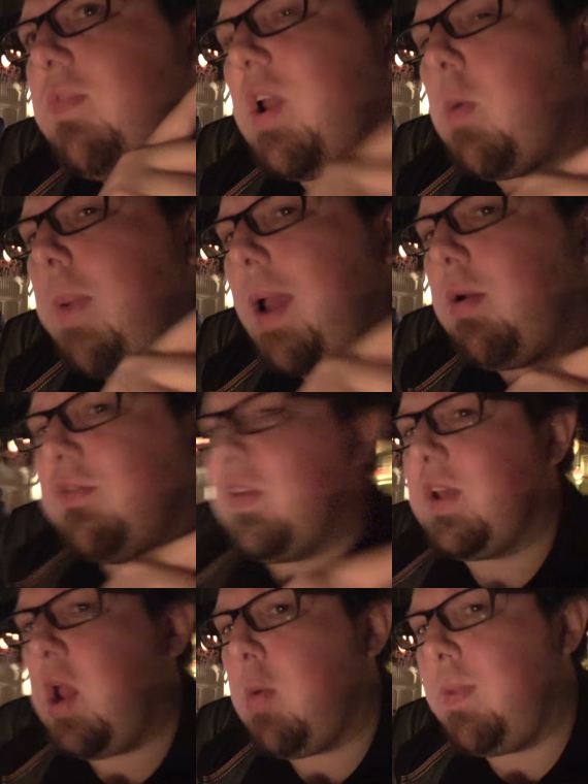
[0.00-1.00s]
Their Pirates
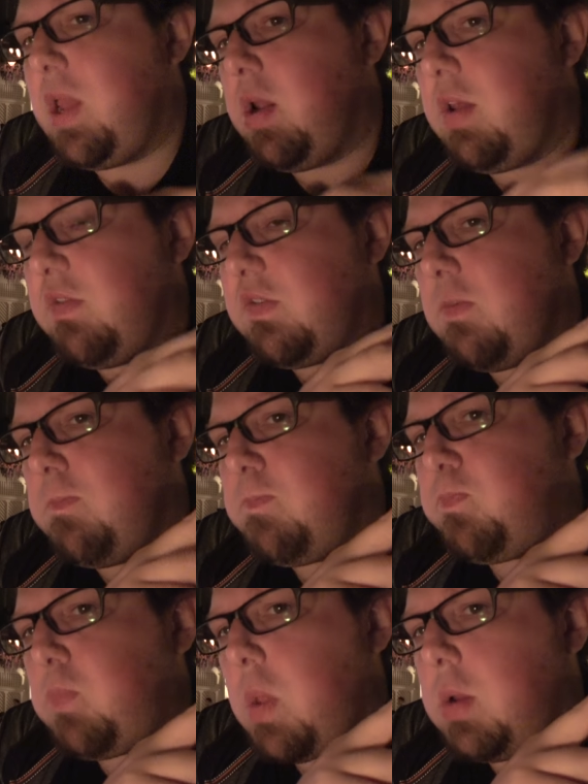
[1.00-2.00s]
of the Caribbean is
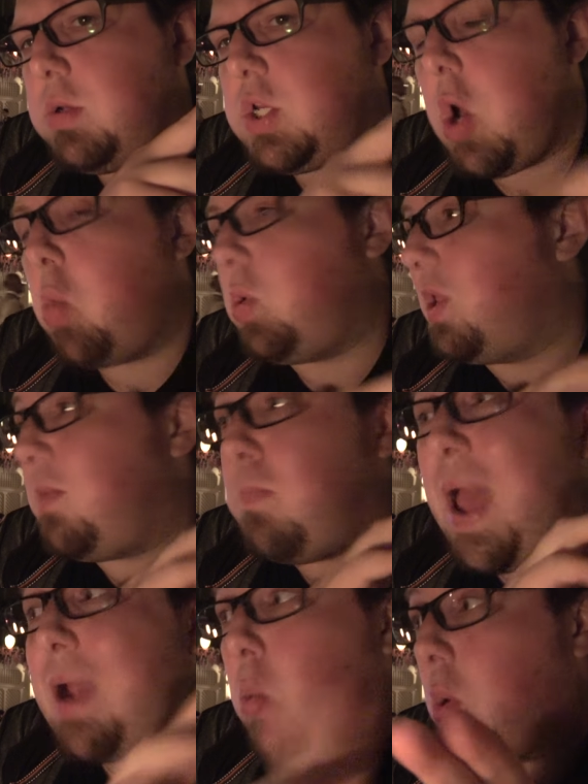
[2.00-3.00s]
totally
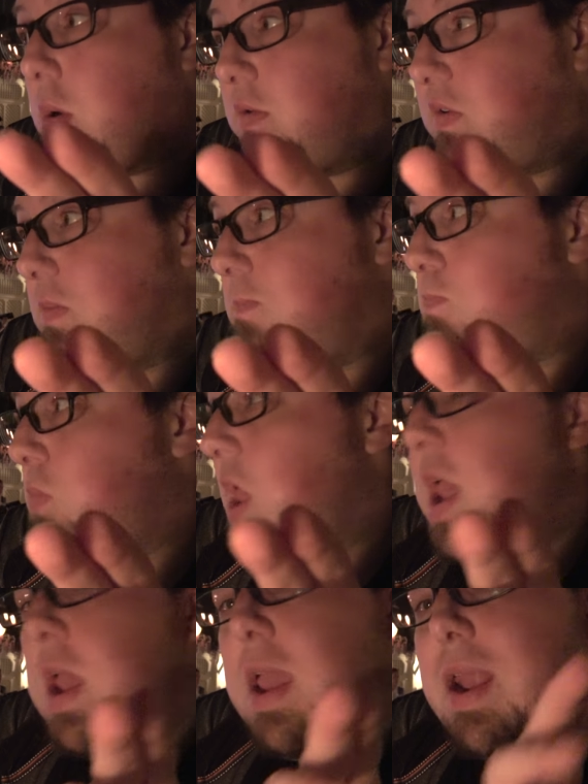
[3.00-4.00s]
backwards.
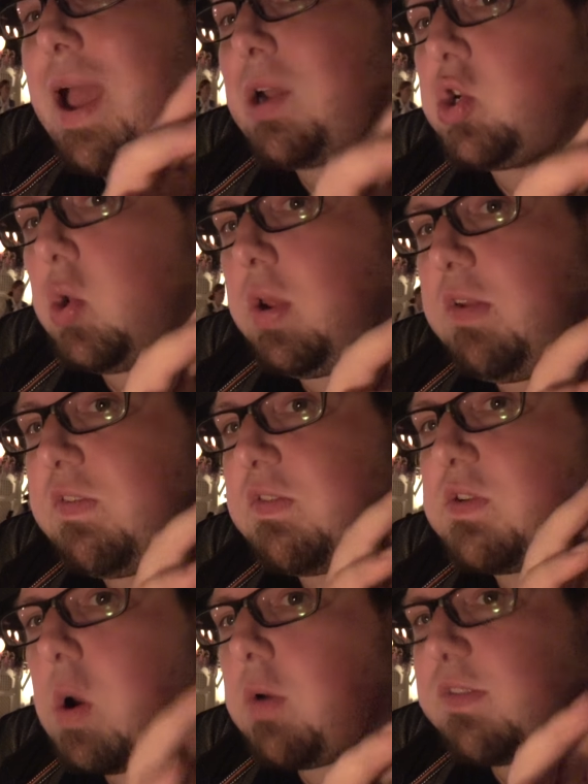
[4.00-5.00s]
It actually
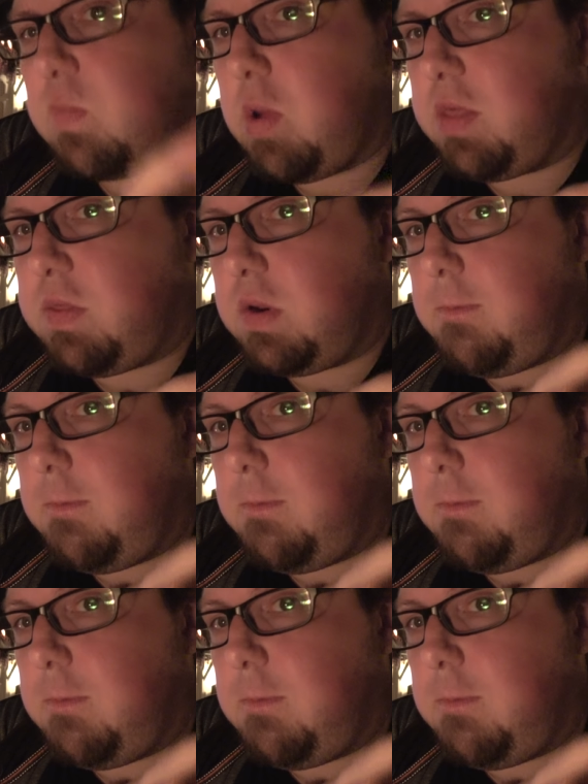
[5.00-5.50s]
starts with